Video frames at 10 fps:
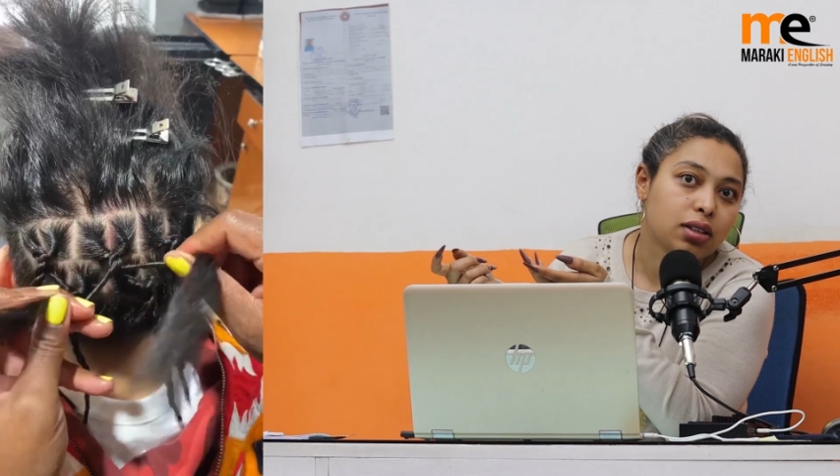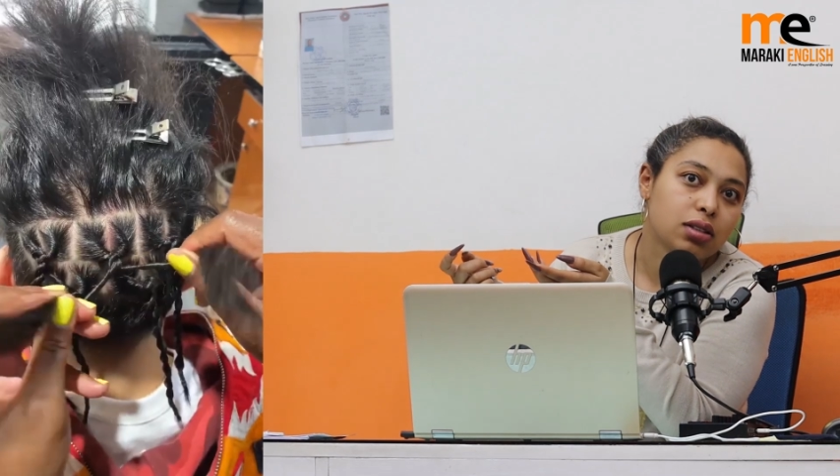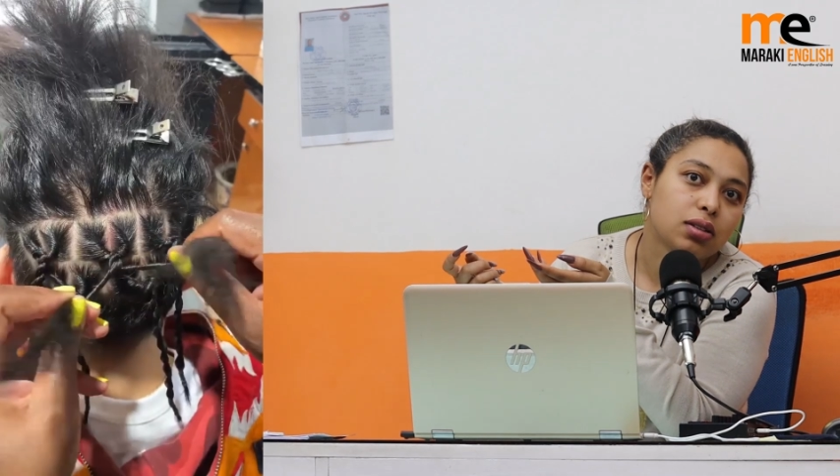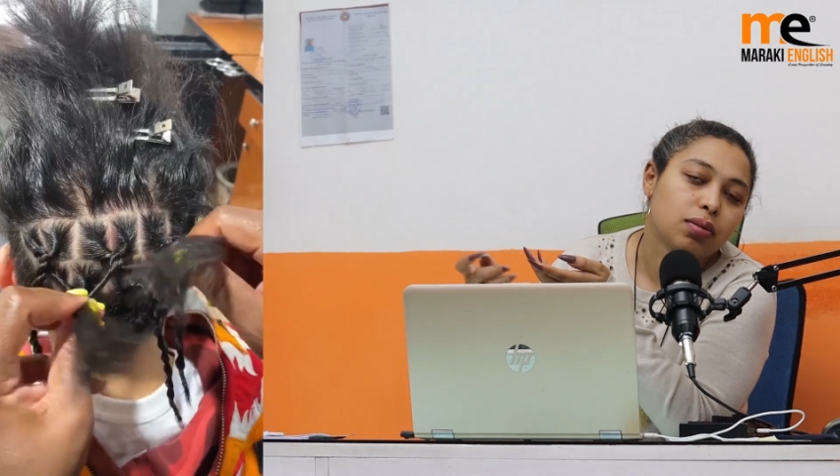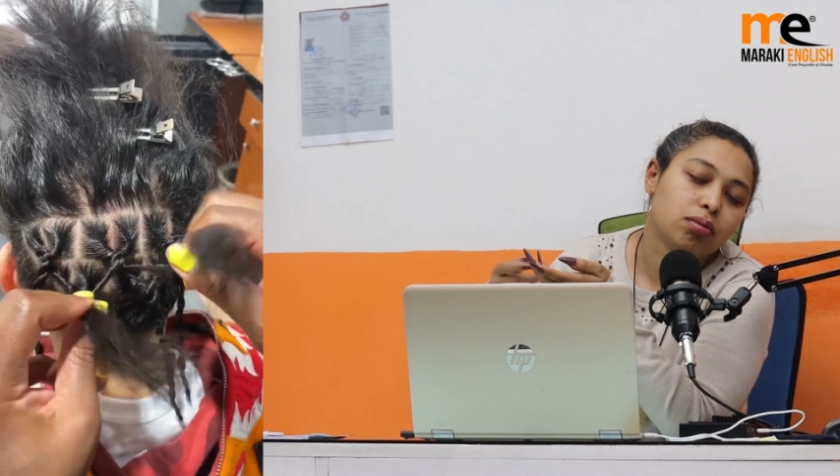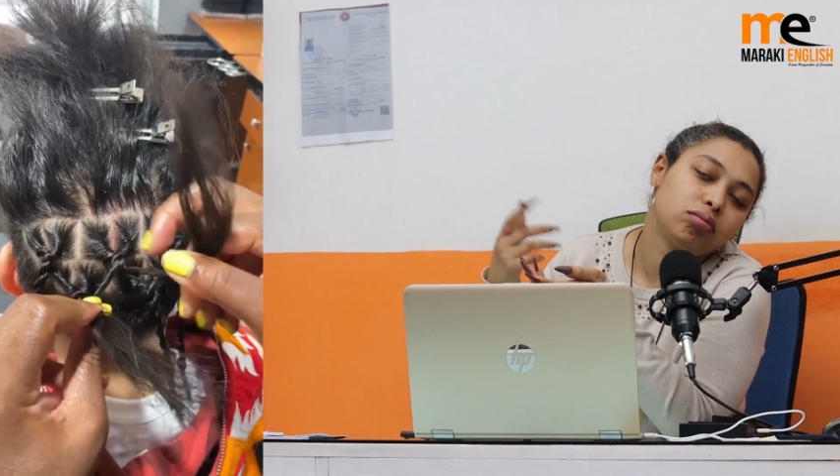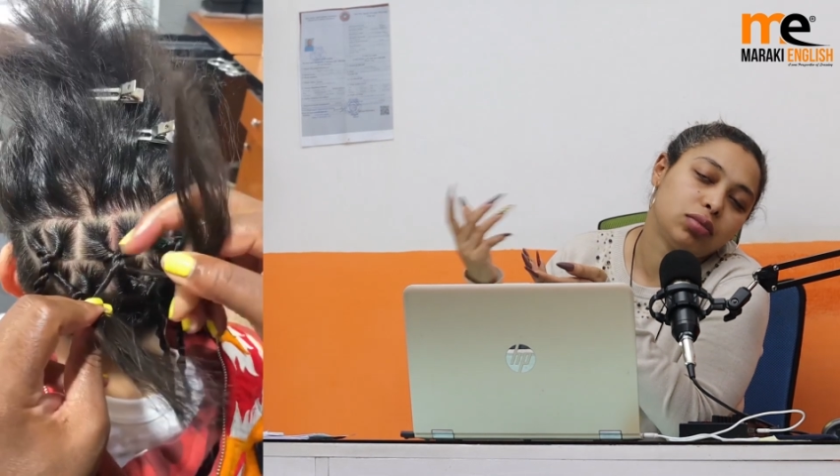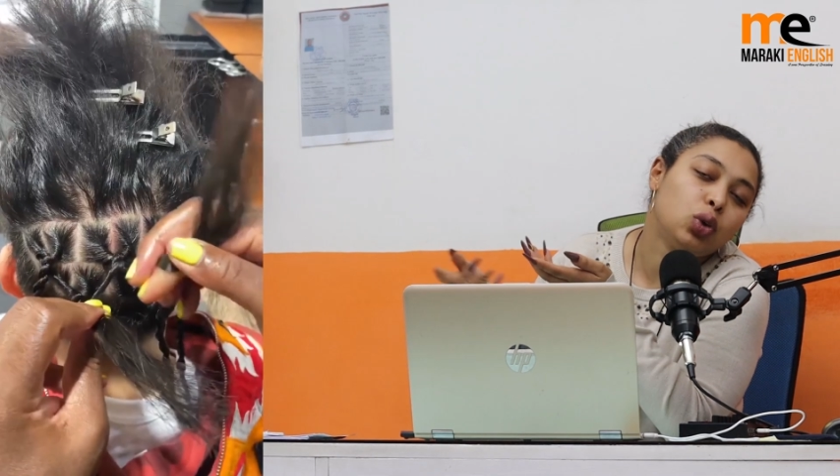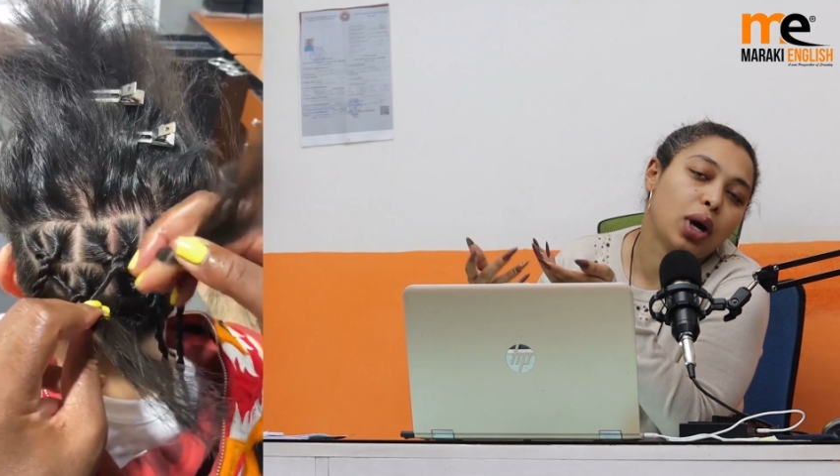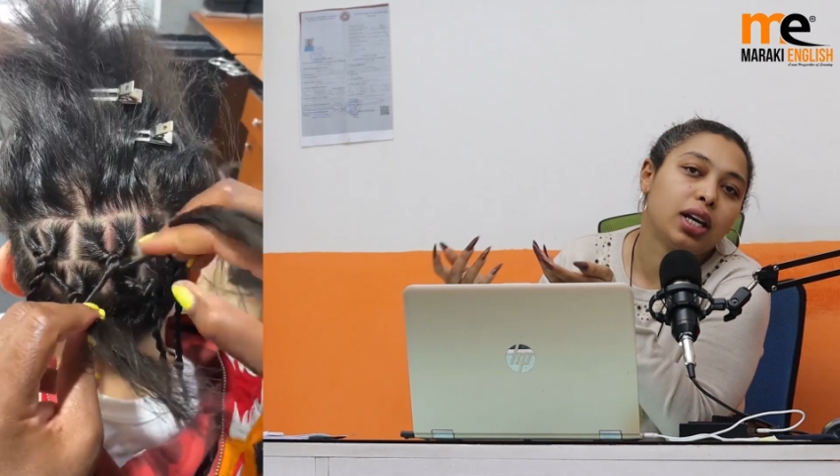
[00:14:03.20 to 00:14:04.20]
is,
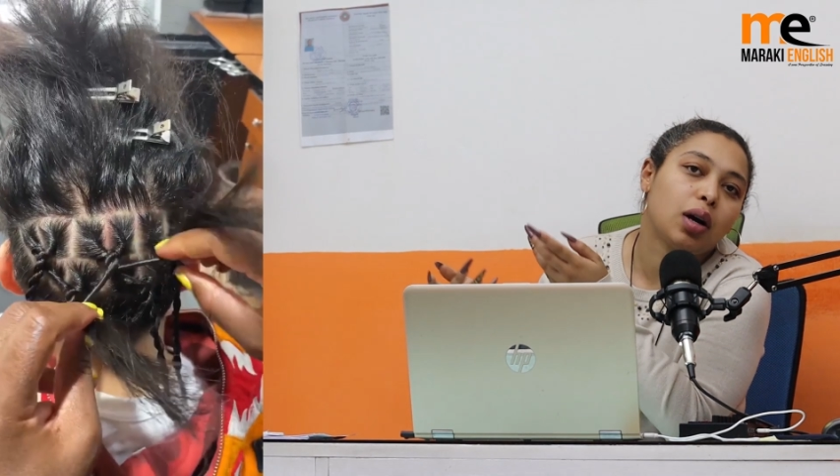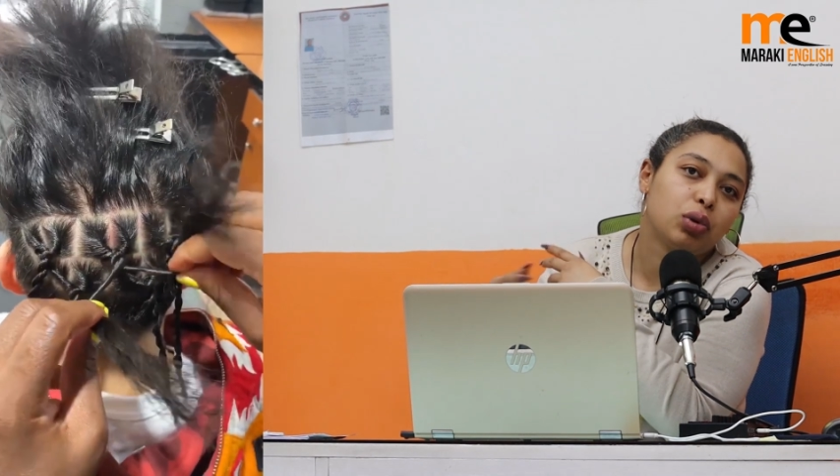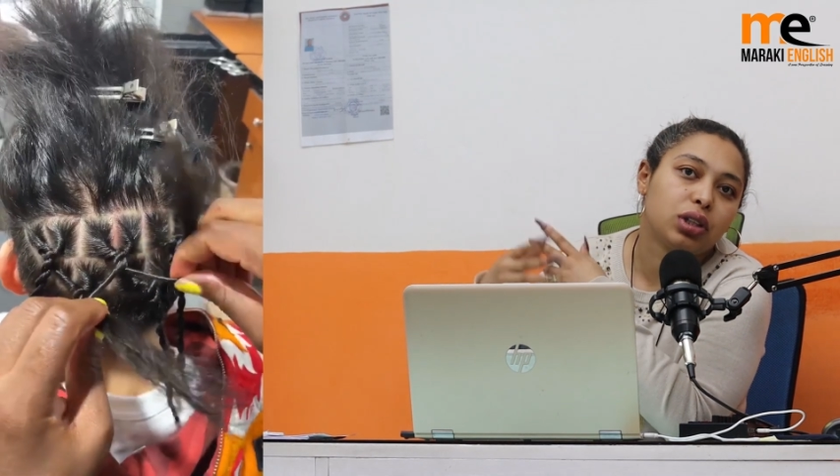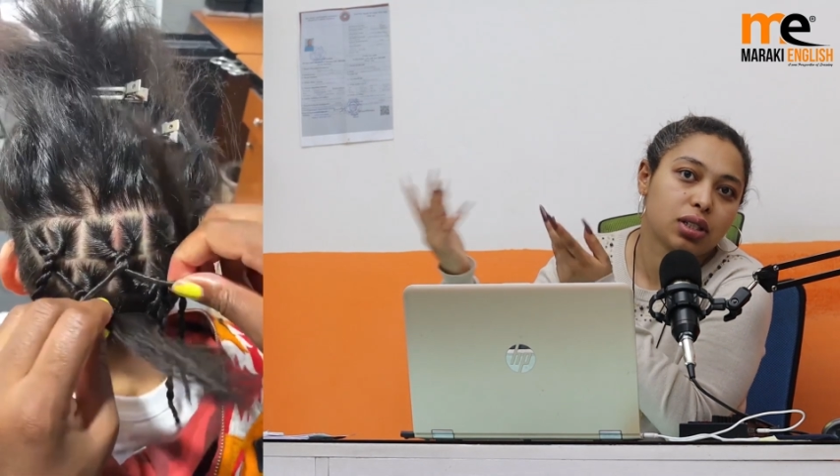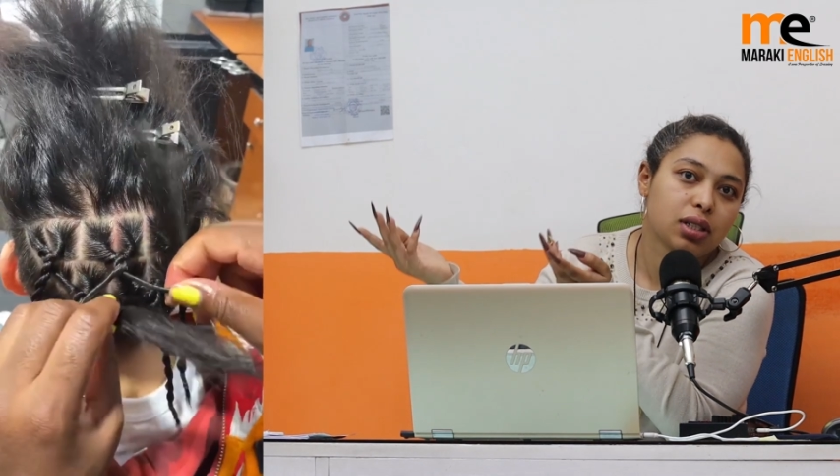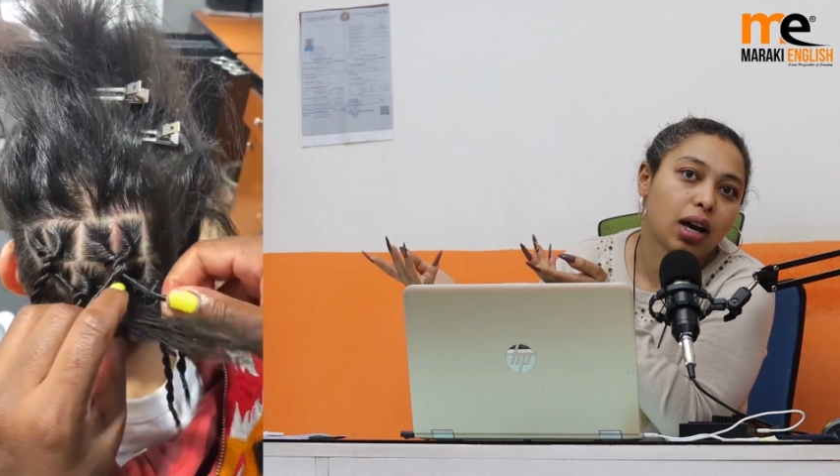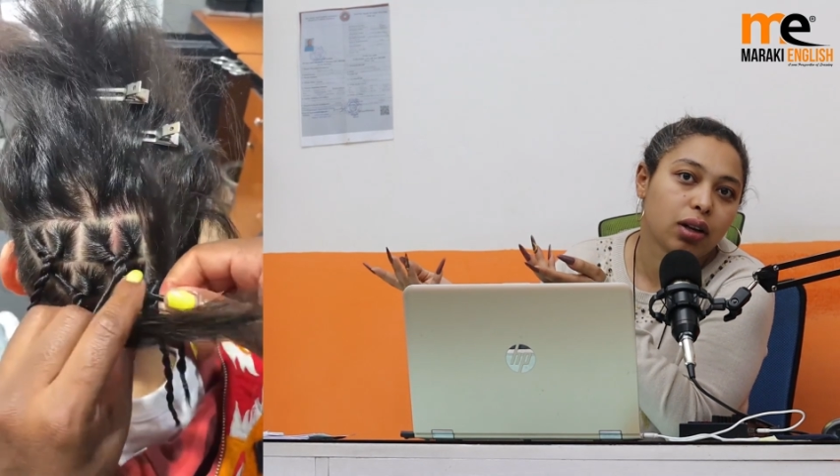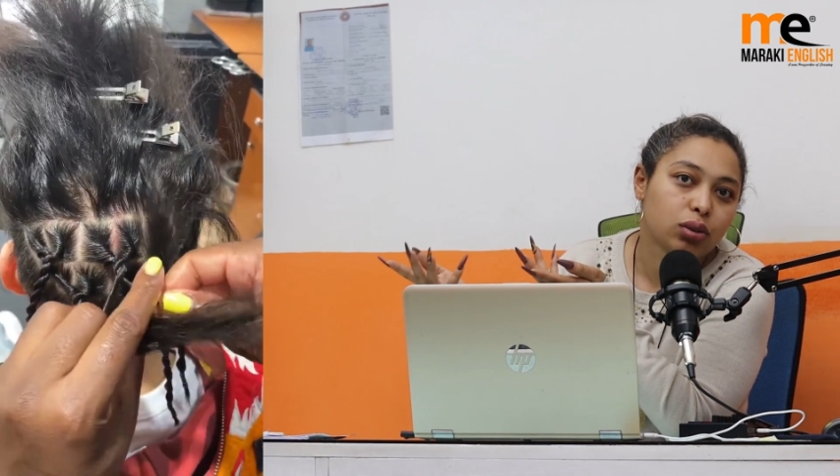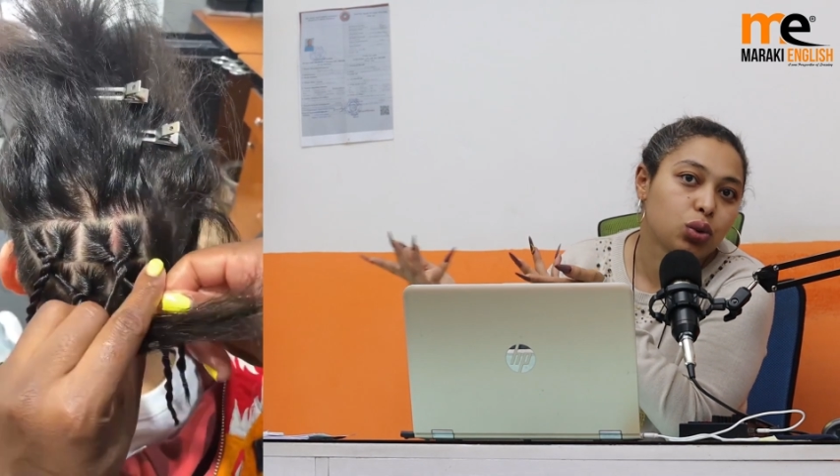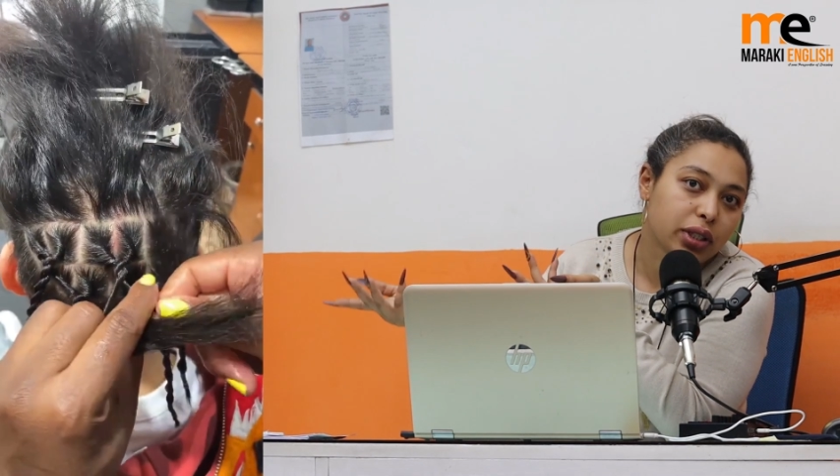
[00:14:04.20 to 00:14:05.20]
you end up with the
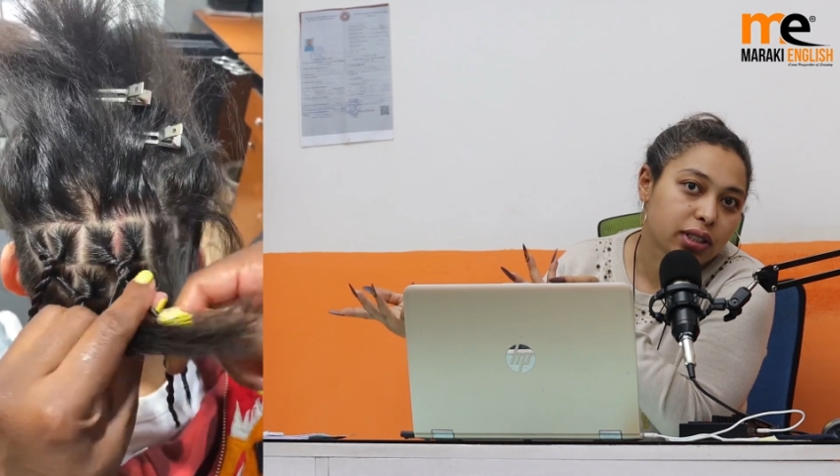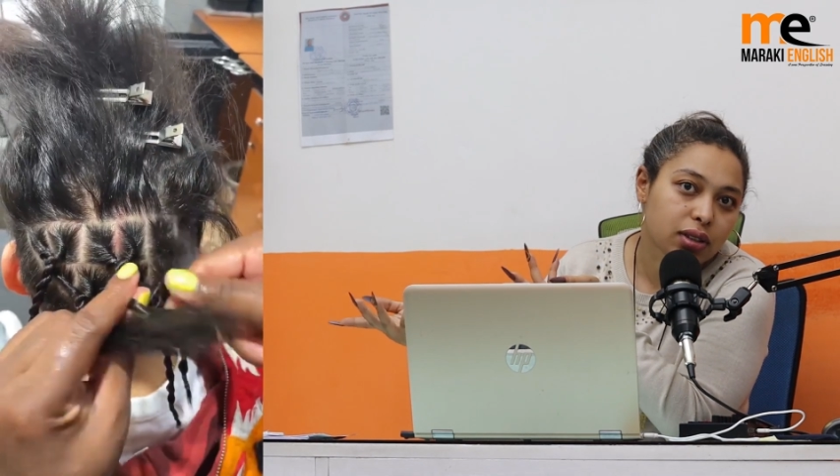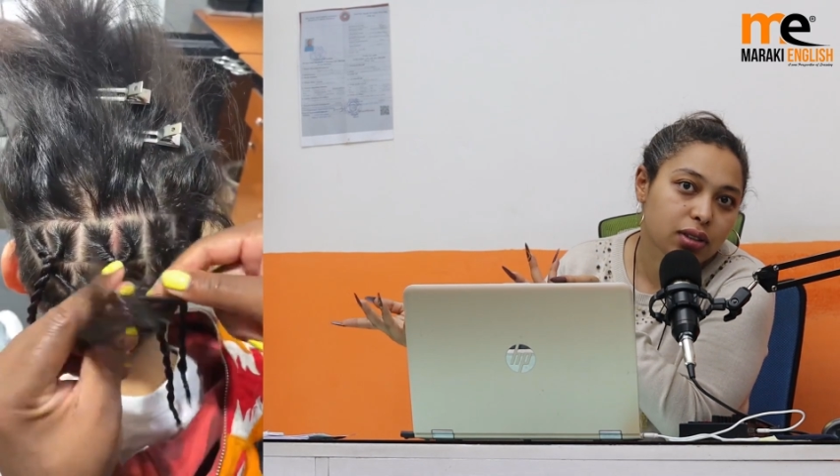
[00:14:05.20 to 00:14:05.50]
style twist.